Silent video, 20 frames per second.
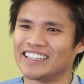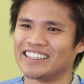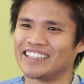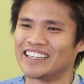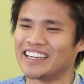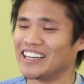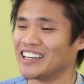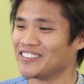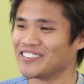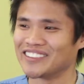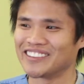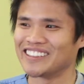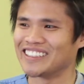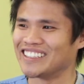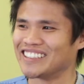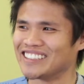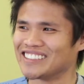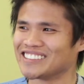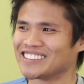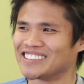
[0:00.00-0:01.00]
And
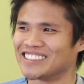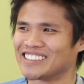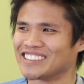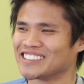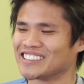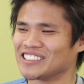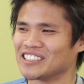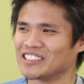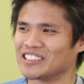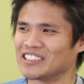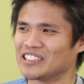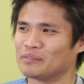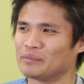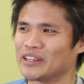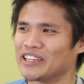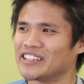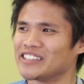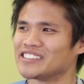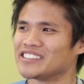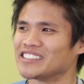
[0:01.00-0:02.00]
everything is just
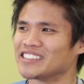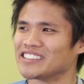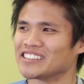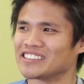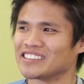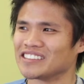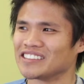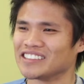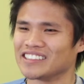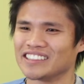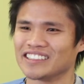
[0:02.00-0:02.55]
amazing.